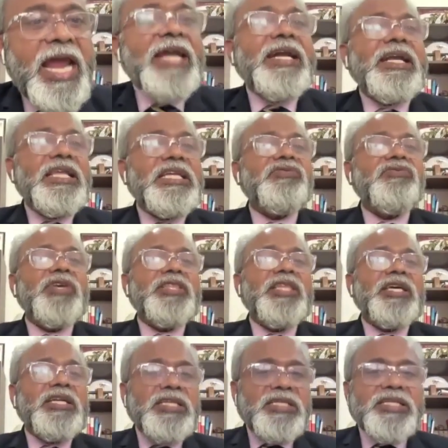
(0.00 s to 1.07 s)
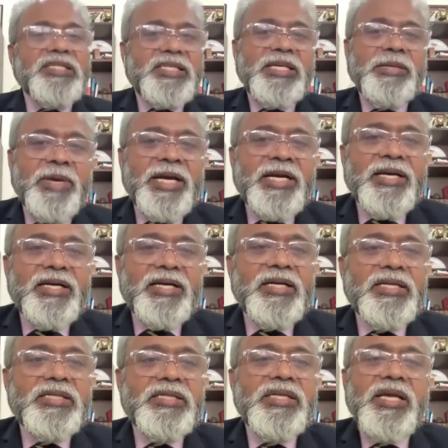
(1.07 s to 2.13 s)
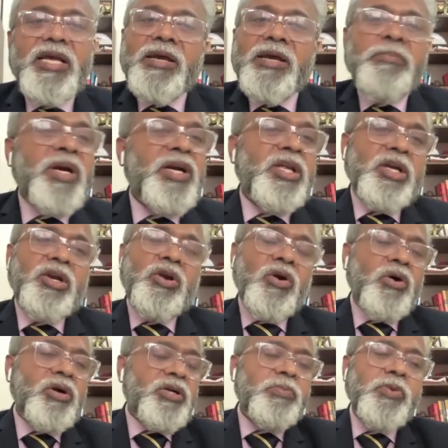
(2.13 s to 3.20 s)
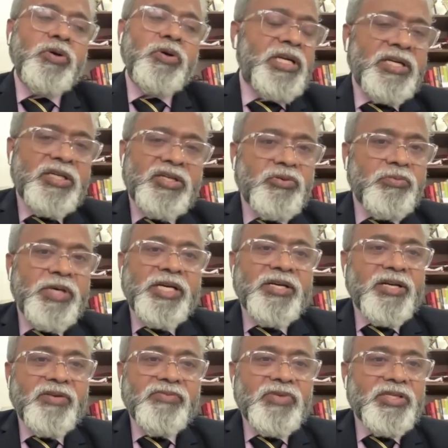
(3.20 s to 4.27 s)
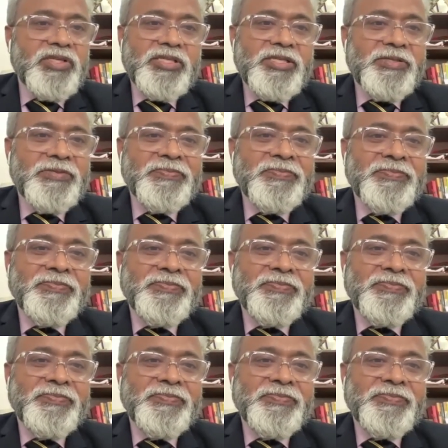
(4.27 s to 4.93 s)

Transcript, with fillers: At least where there is a sea mindedness, but a lot more needs to be traversed.